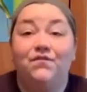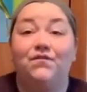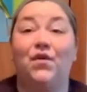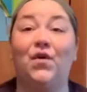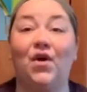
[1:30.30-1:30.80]

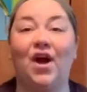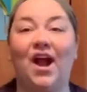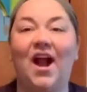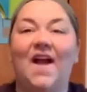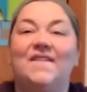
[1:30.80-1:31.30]

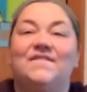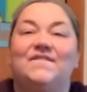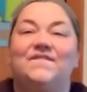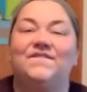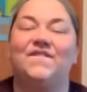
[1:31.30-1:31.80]
four,
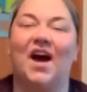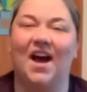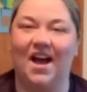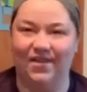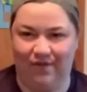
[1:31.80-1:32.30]

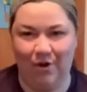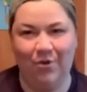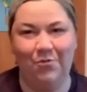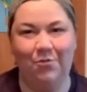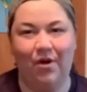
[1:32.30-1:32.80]
five.
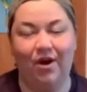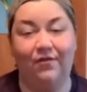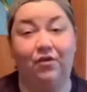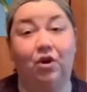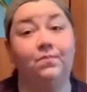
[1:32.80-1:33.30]

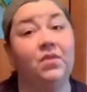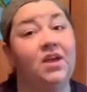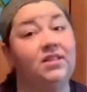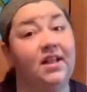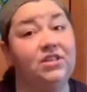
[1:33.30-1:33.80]
Wonderful.
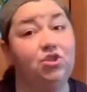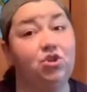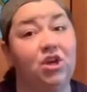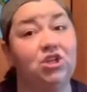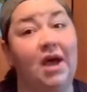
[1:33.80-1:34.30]
Let's
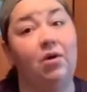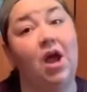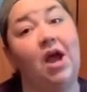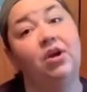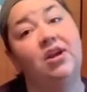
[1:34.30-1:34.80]
stretch out our